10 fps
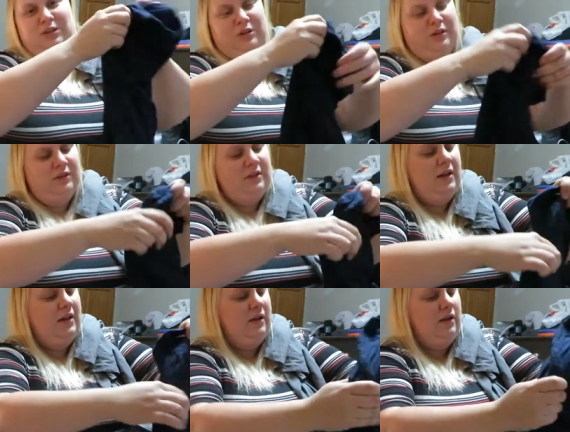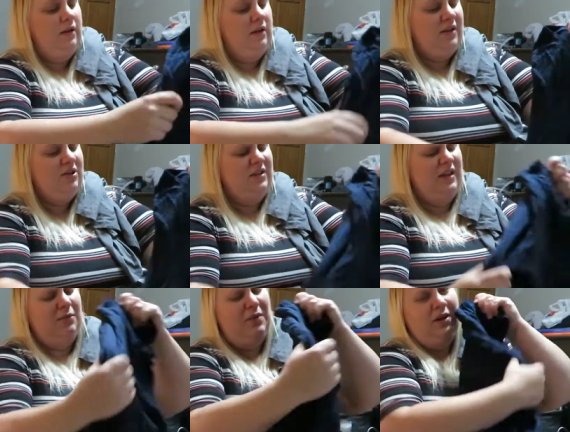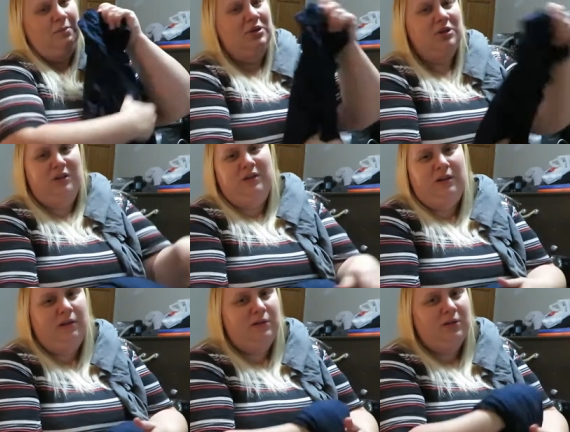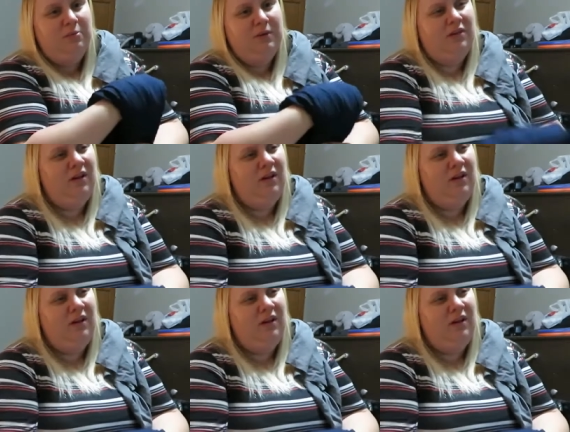shirt I just like wearing maternity clothes when they're